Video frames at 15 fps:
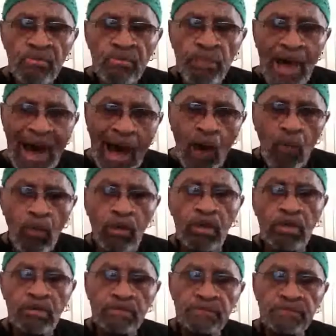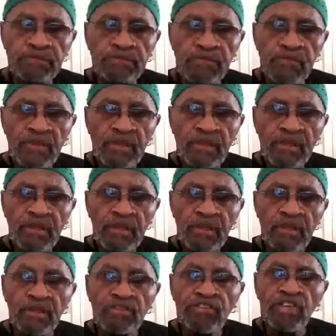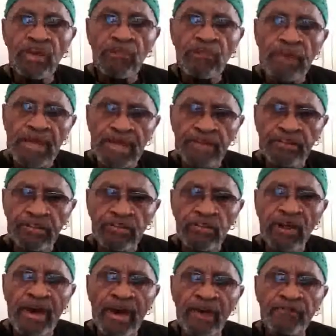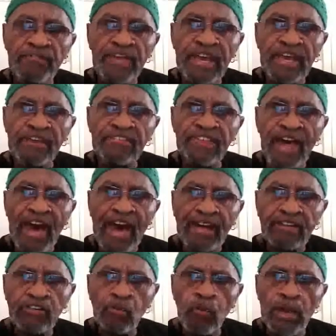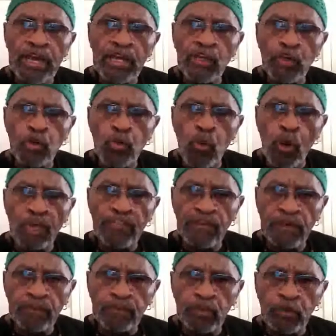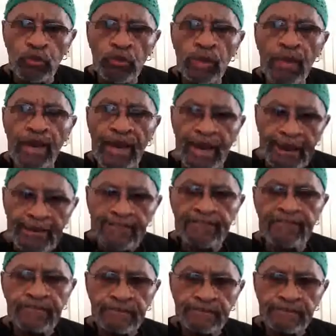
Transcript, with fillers: Power is the ability to have things act the way you want them to act.